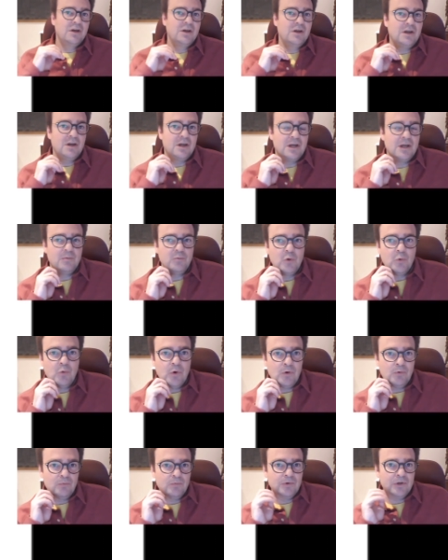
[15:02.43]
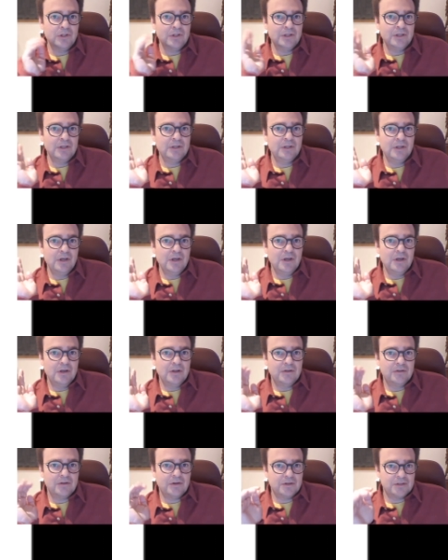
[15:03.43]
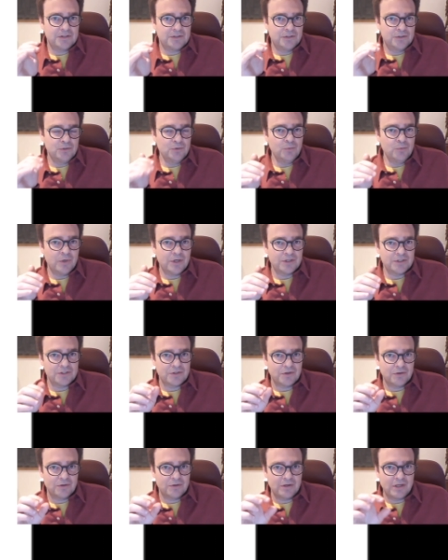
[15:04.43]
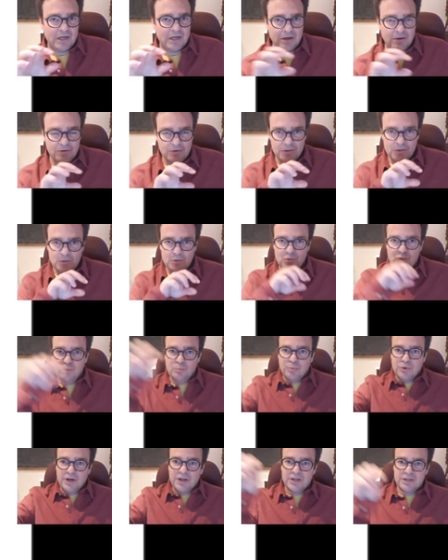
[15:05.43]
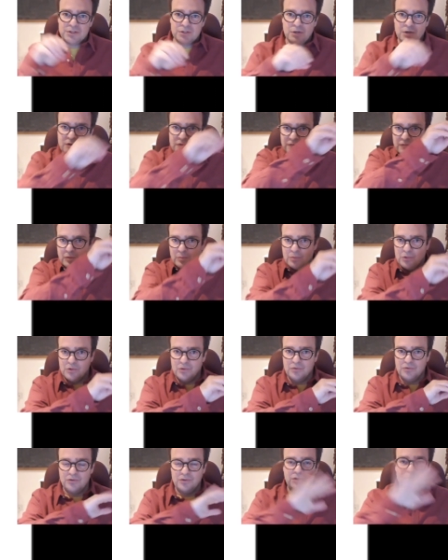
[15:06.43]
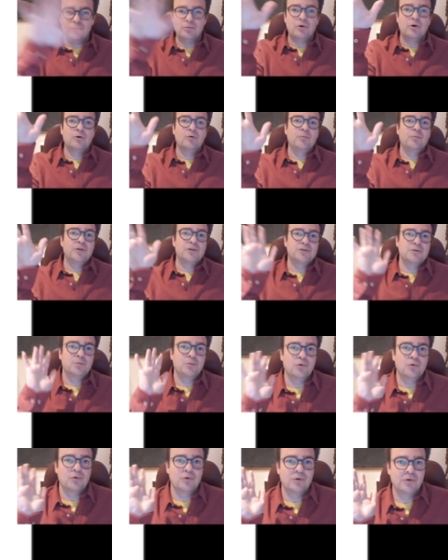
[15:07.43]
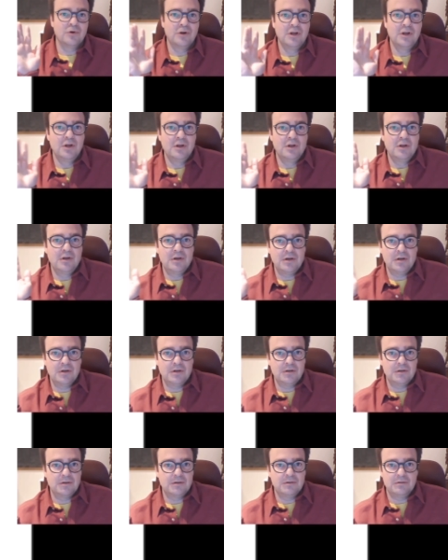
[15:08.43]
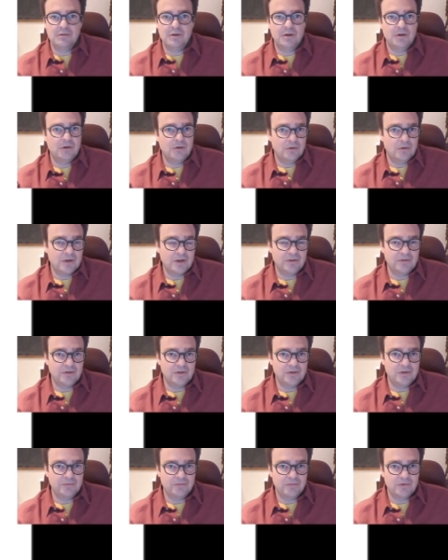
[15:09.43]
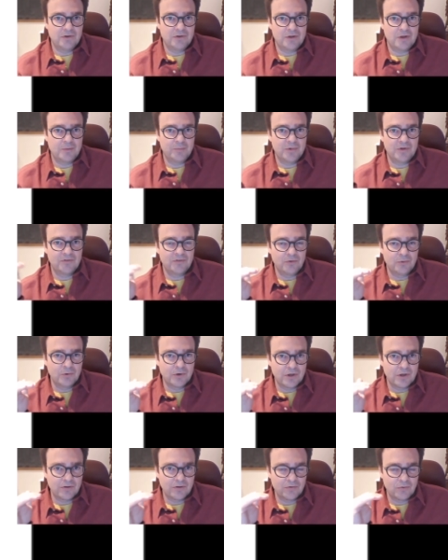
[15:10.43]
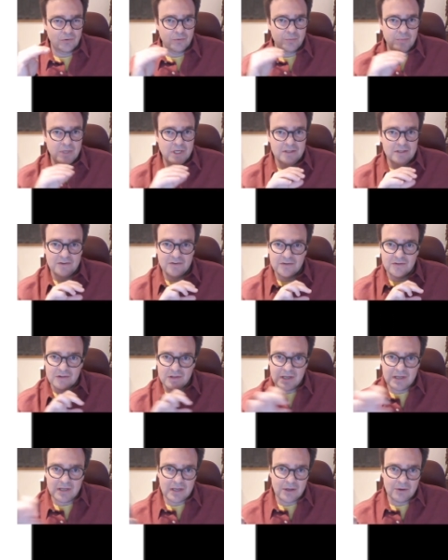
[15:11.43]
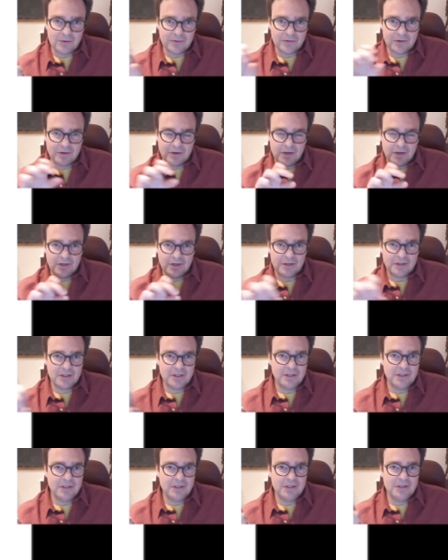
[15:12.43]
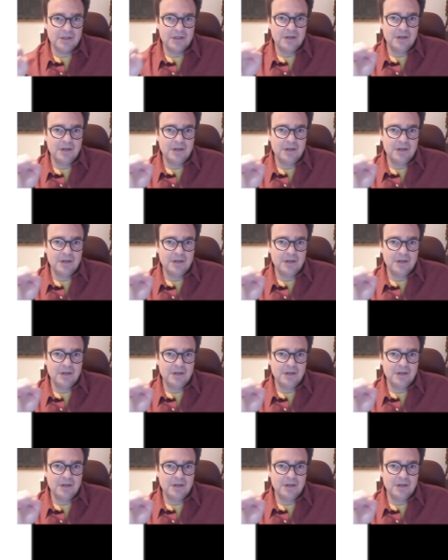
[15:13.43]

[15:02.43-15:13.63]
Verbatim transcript: And we won't really touch too much on how do you branch off from those into a whole bunch of more, uh, all kinds of different topics. So we're going to sort of mainly just lay out the kind of key